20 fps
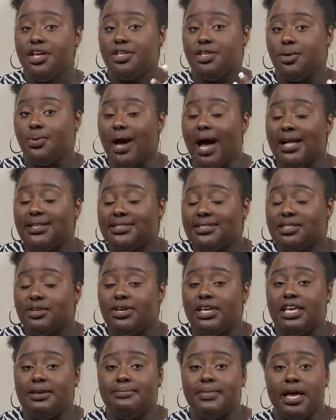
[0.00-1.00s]
you answer
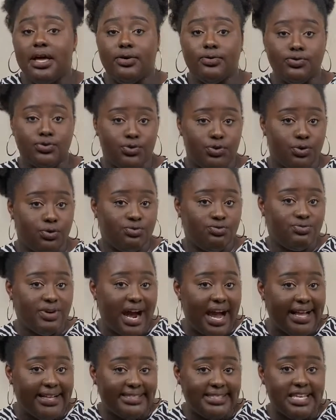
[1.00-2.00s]
emails, you
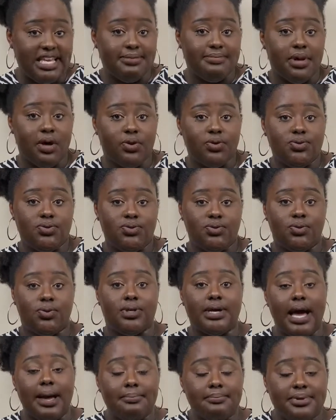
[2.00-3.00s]
write emails to
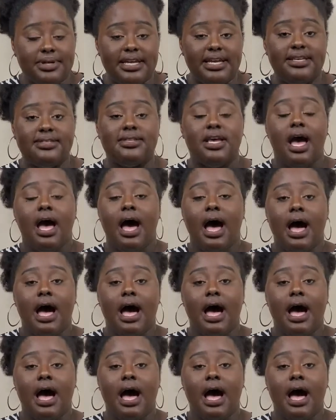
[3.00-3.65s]
companies,